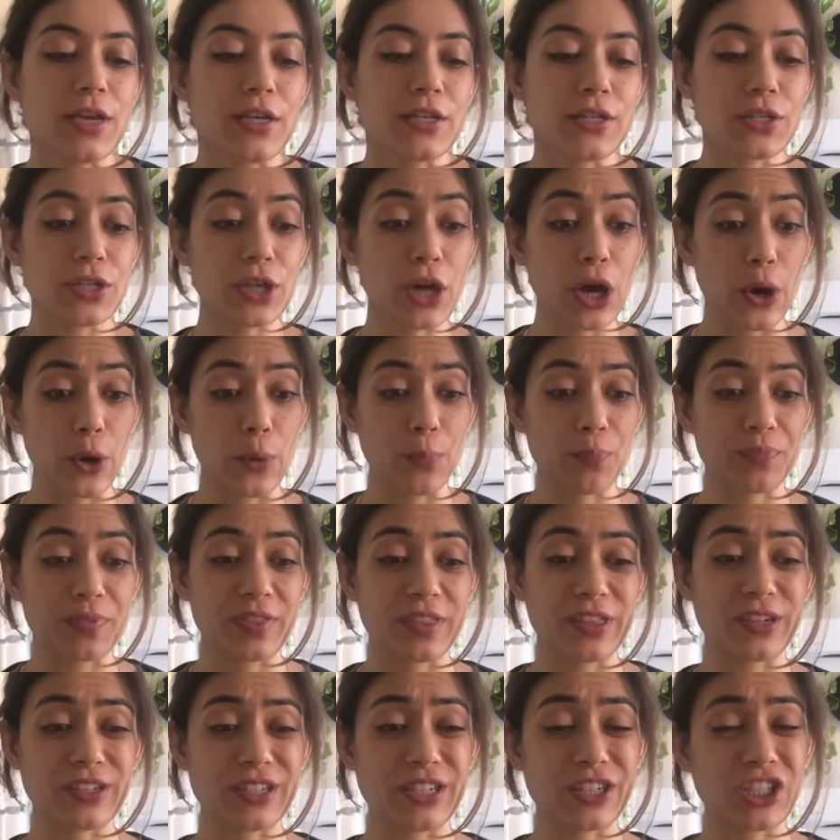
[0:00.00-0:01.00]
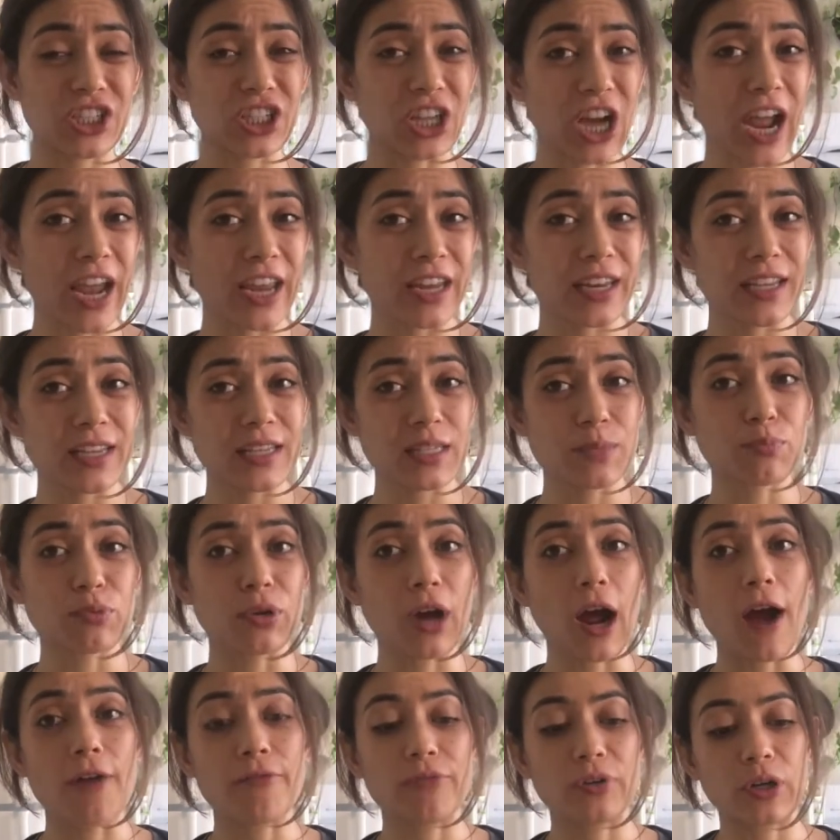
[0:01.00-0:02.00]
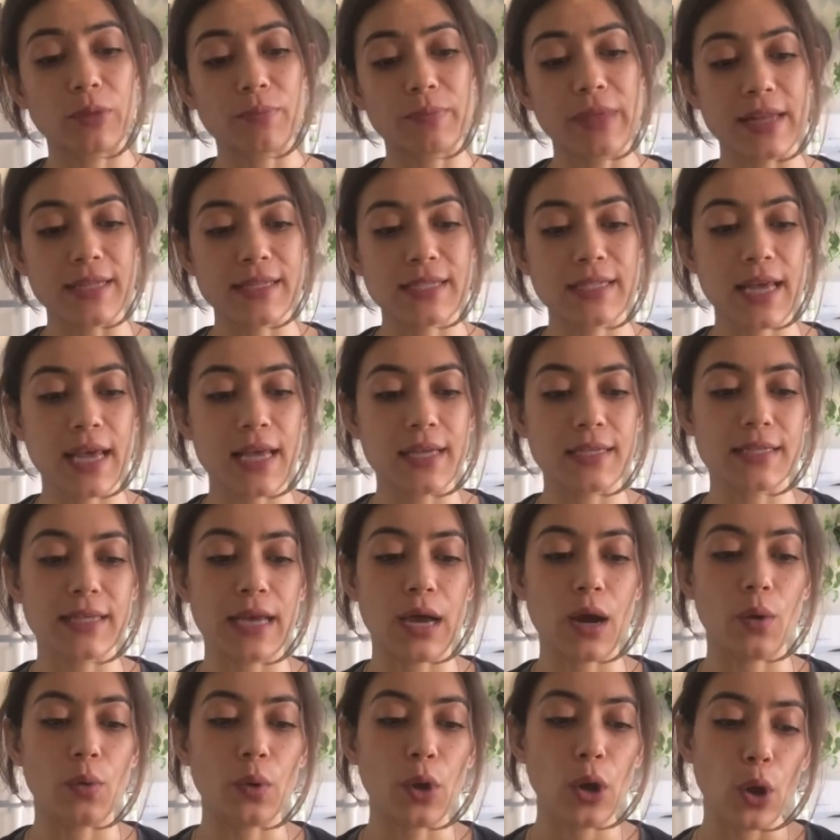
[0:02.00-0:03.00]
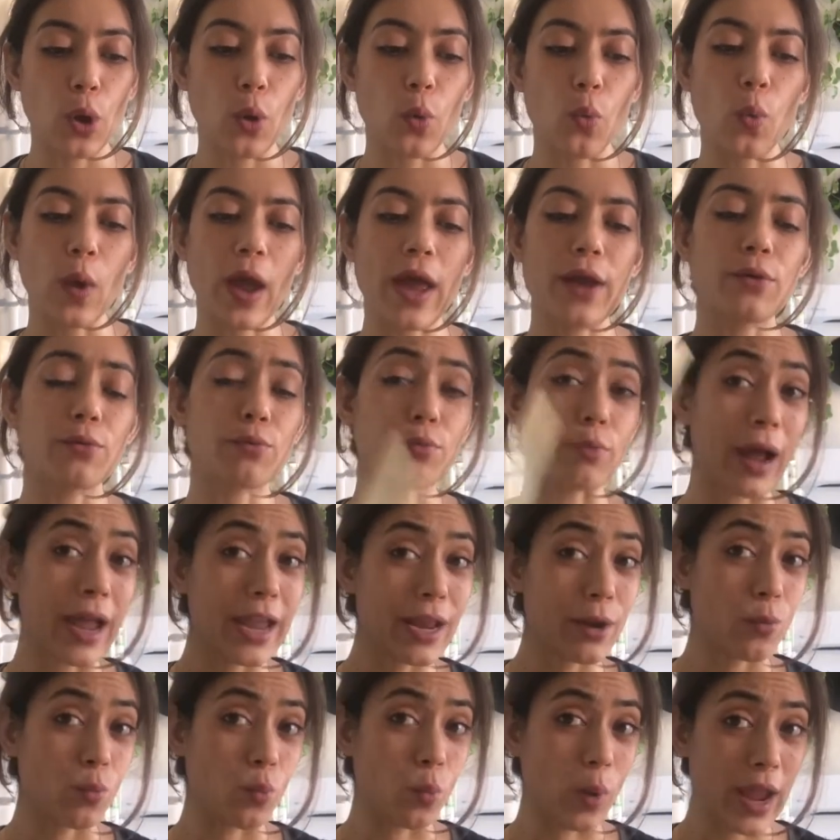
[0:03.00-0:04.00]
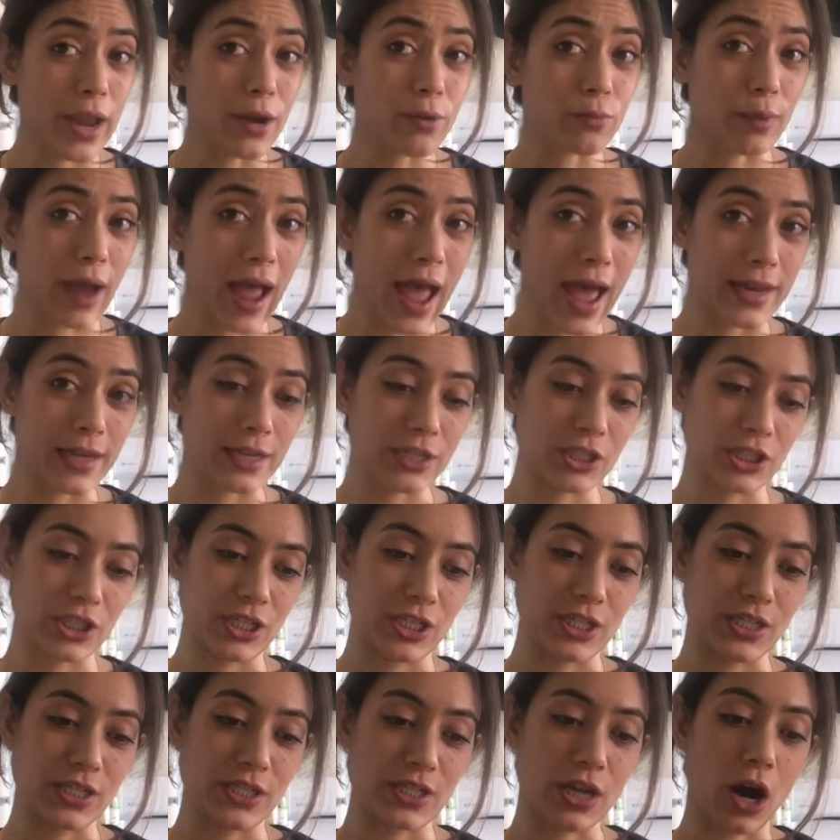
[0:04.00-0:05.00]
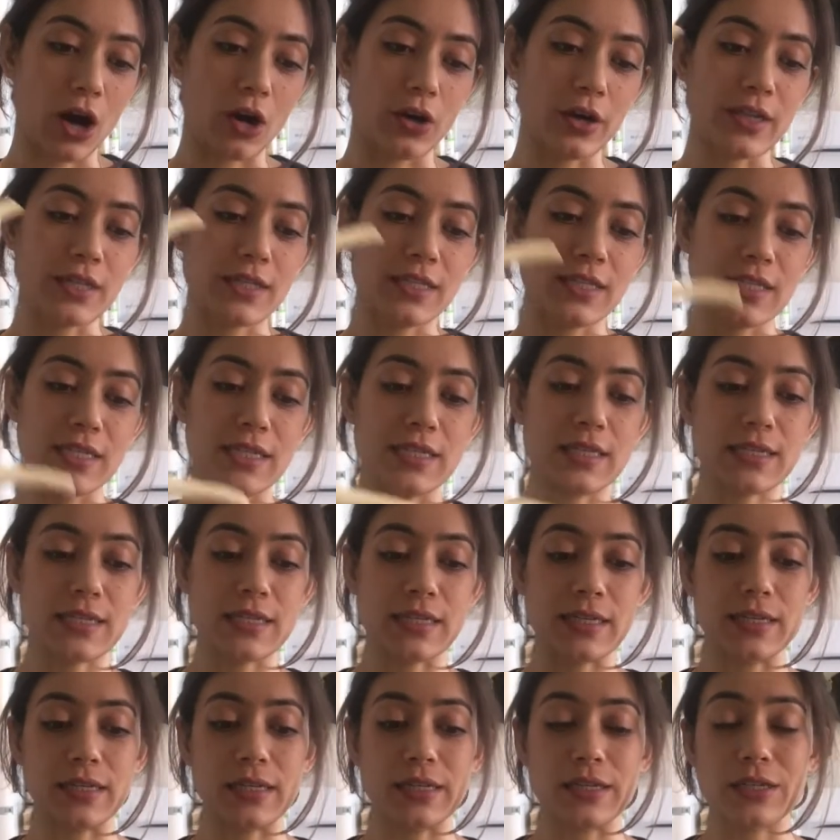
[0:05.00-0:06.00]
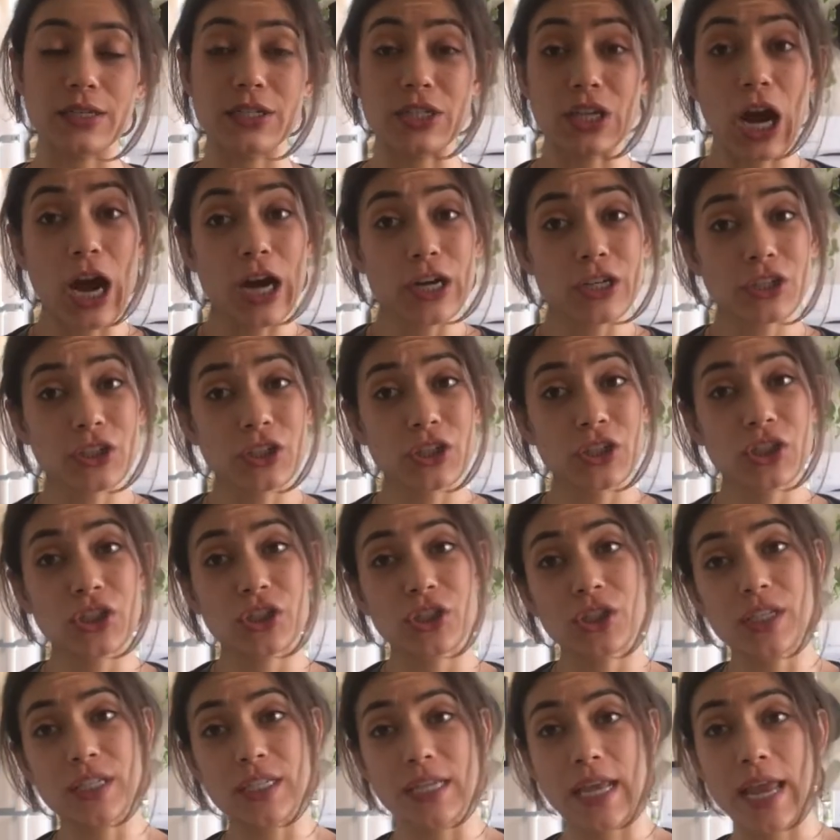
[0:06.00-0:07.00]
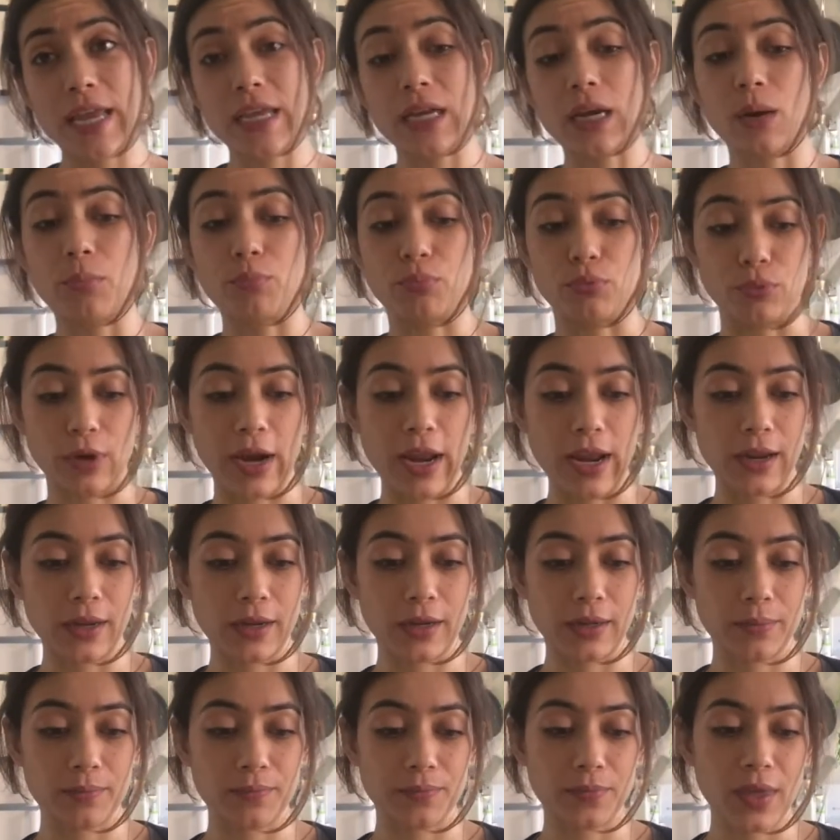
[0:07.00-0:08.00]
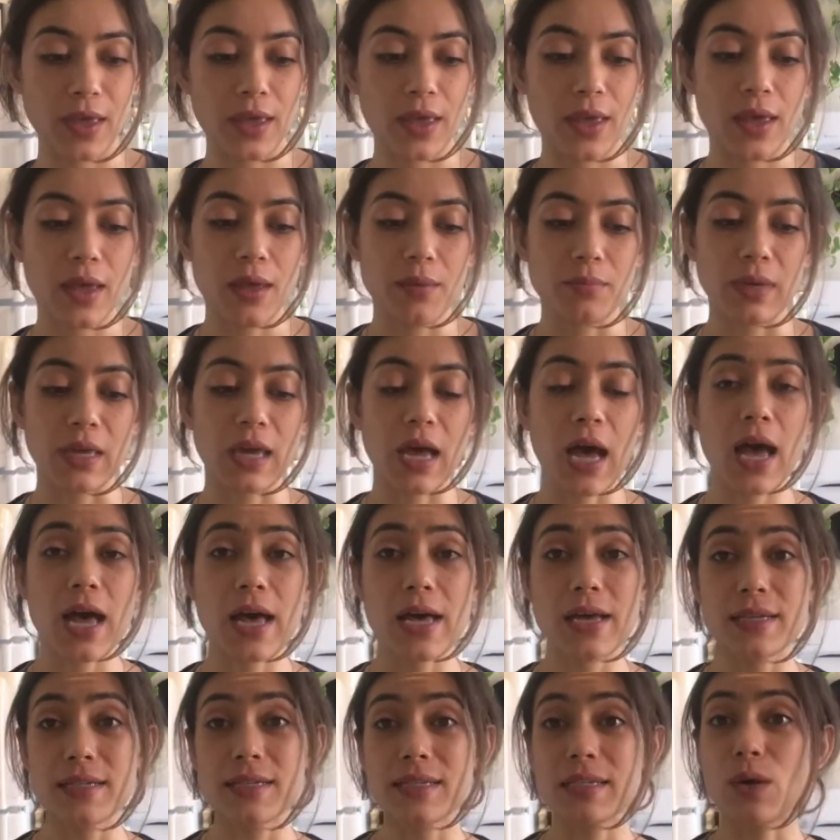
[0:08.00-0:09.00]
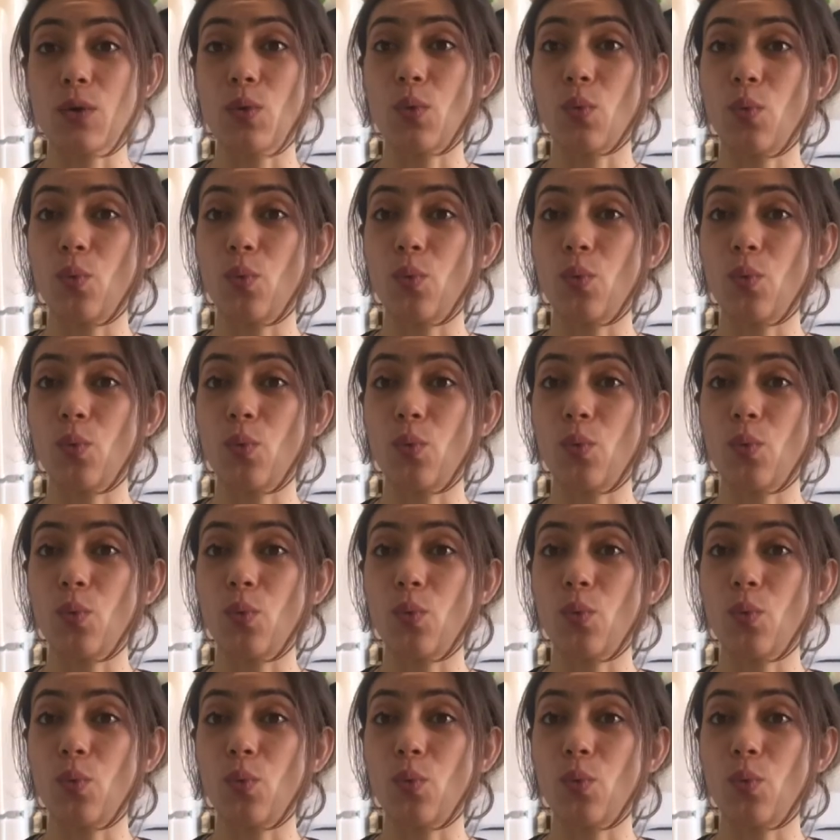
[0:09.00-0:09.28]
So there's a Chinese proverb that says that when white radishes are in season, doctors should take a break because